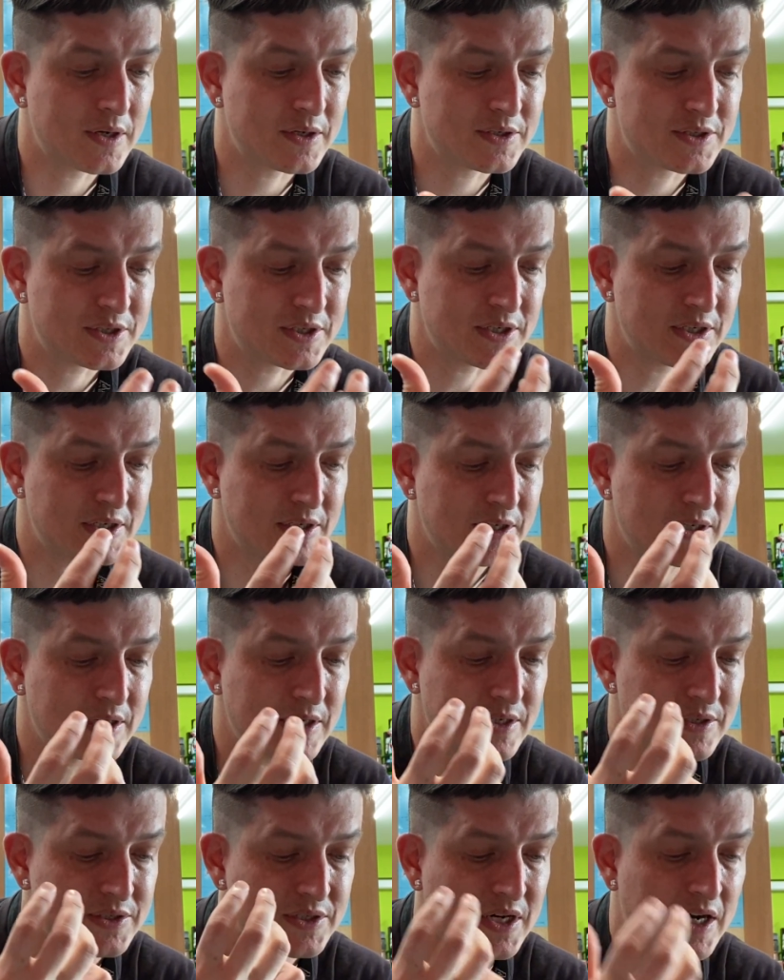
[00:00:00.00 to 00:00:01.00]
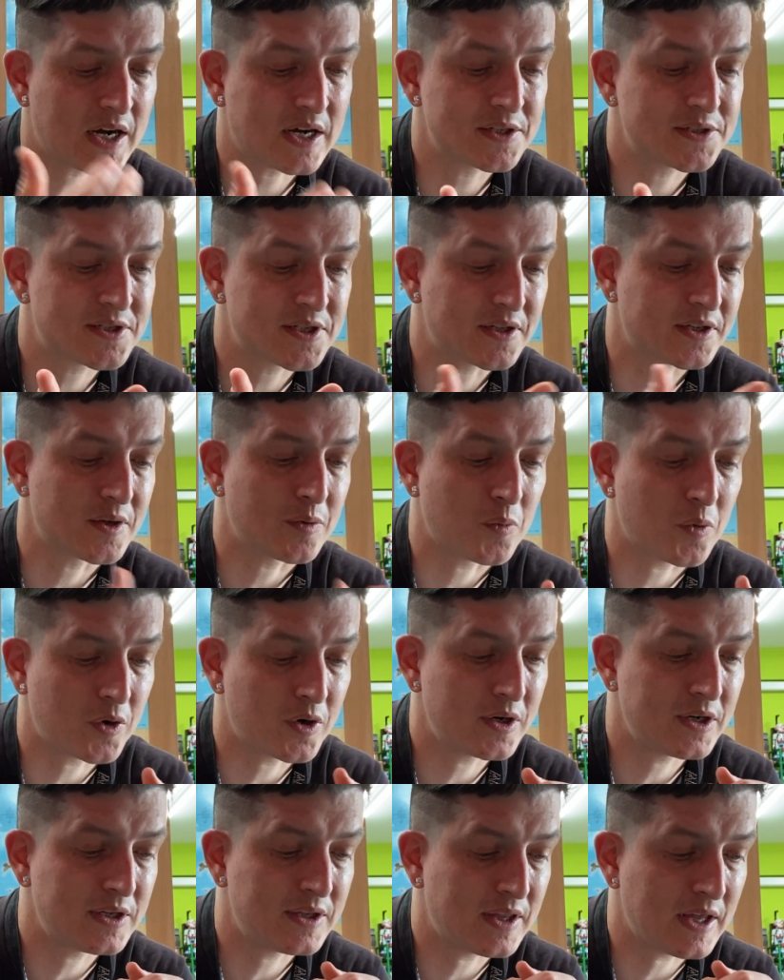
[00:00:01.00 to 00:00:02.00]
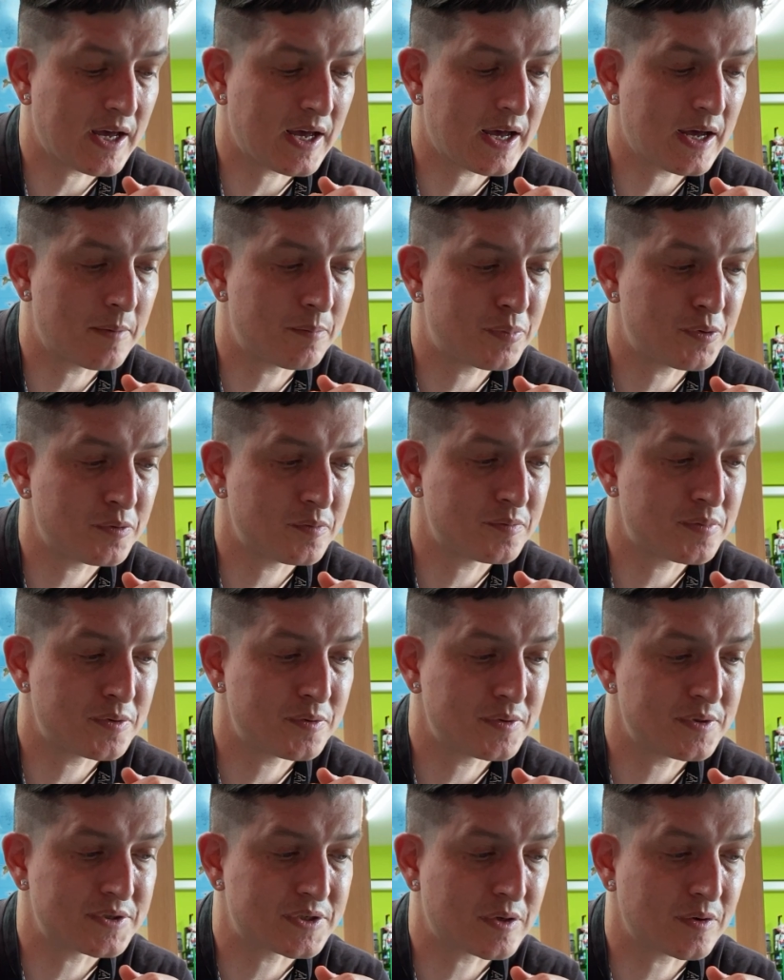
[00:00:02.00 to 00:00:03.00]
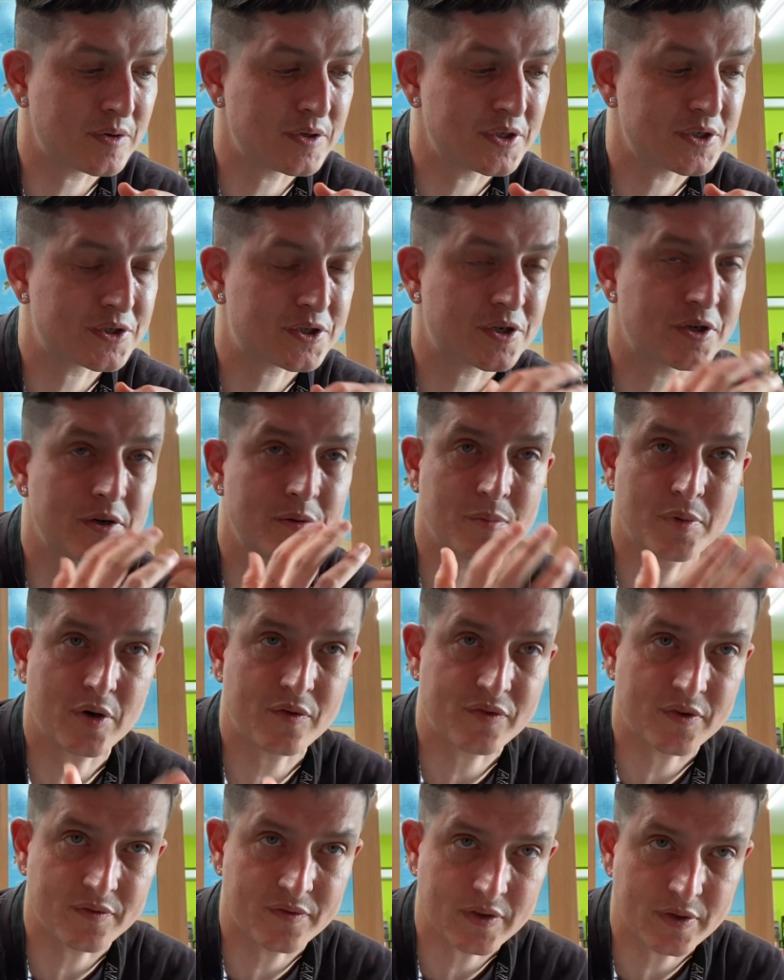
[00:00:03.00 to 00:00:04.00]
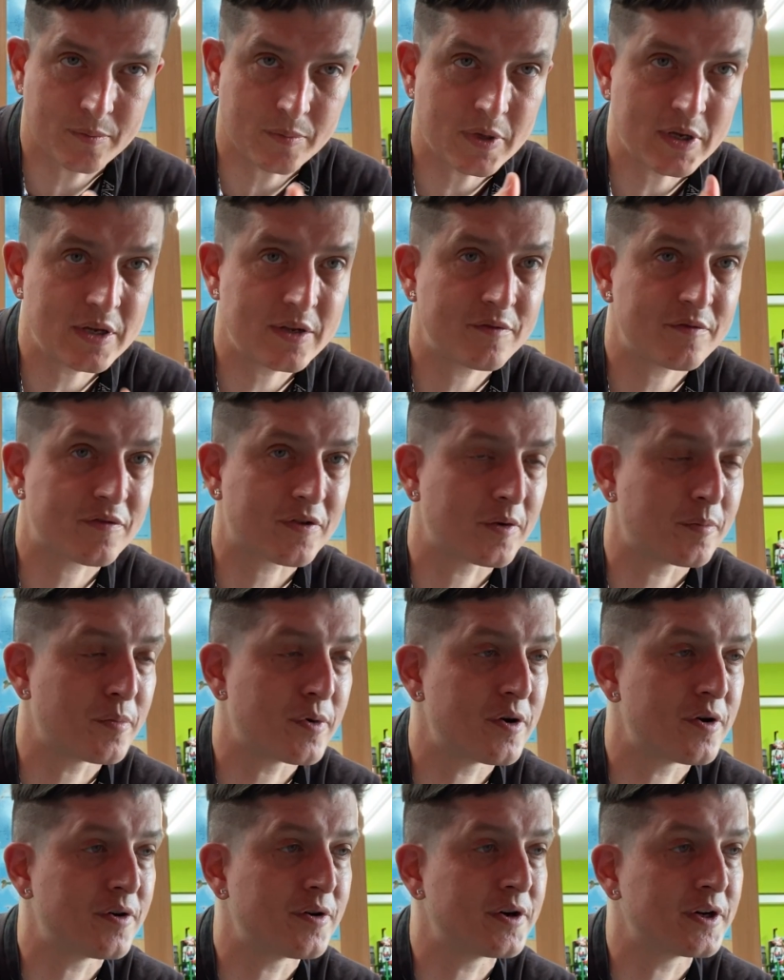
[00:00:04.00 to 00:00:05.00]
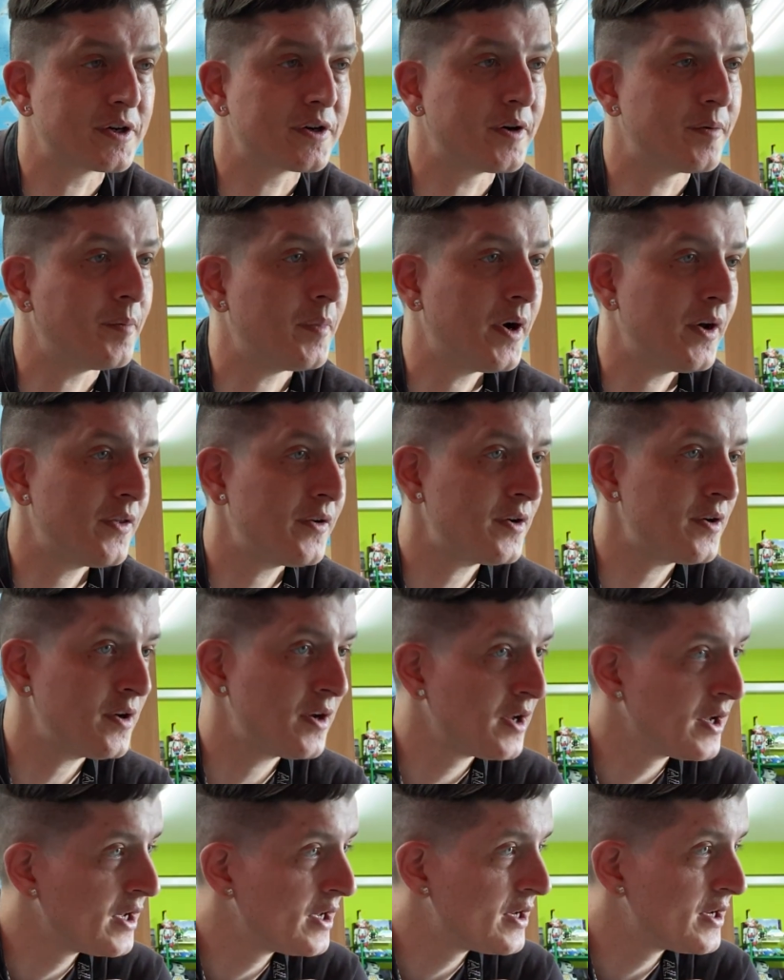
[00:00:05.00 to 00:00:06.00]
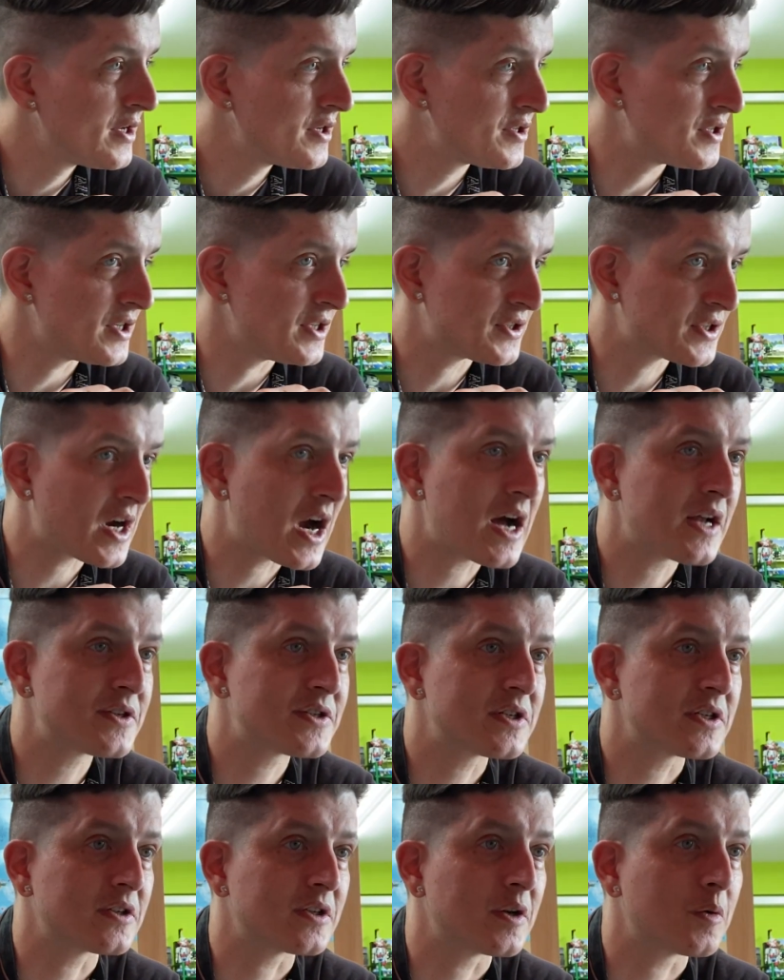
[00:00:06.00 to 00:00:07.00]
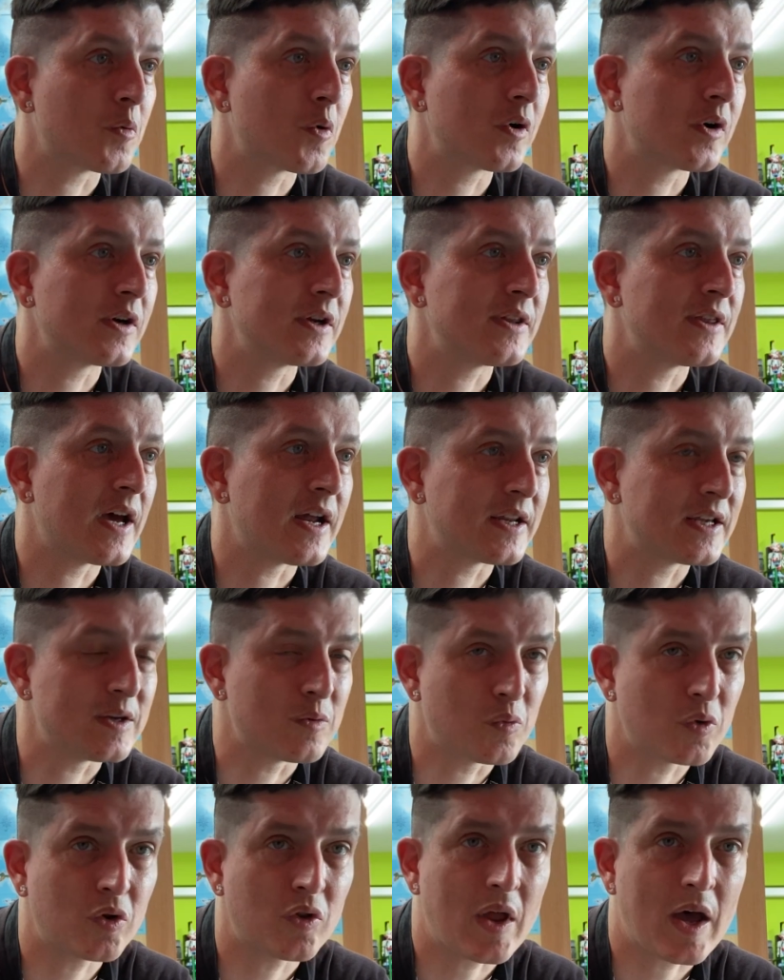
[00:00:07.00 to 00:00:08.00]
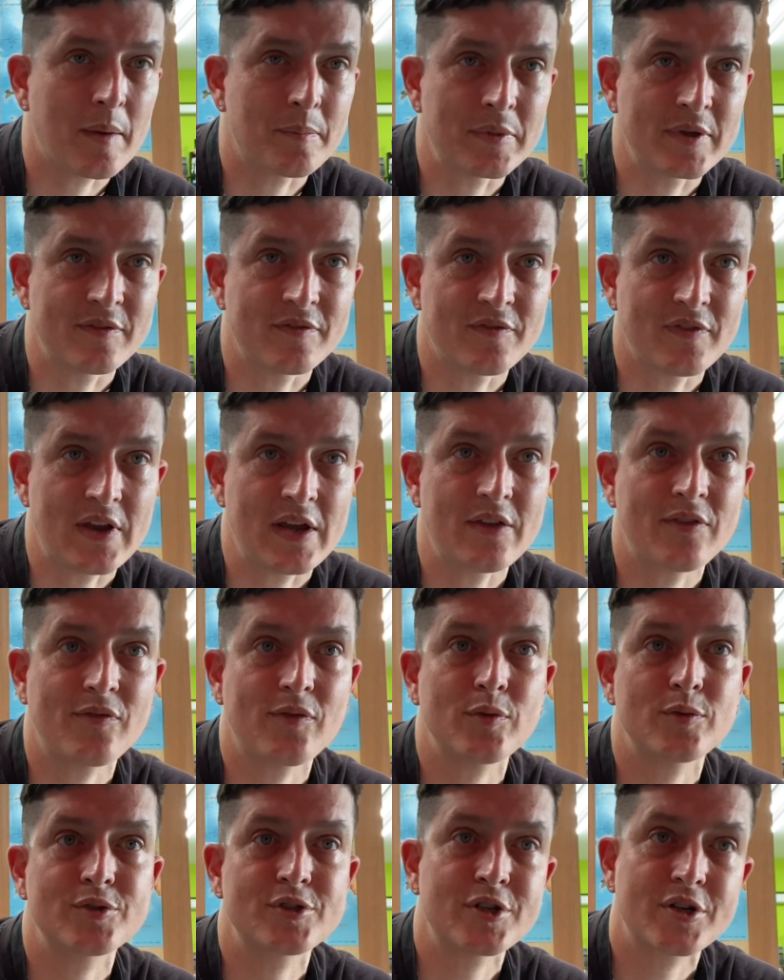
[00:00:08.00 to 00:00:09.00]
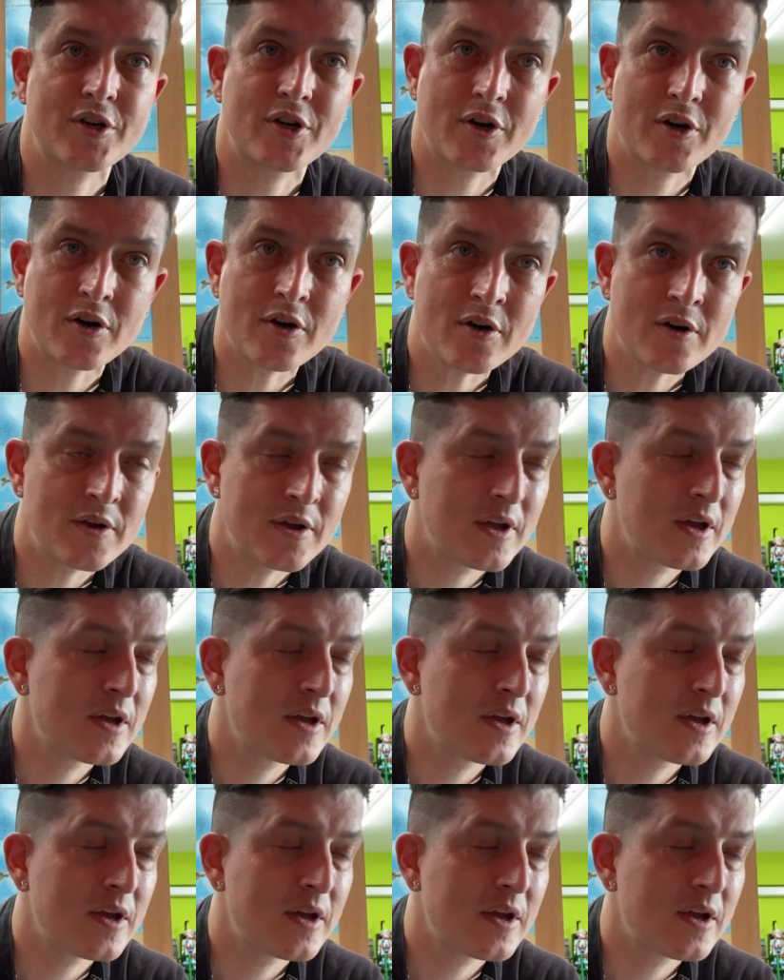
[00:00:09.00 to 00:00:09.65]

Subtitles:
She is constantly worried that Poompoon is going to turn both of them in for murdering her mother. She's constantly worried that he will not be faithful to her.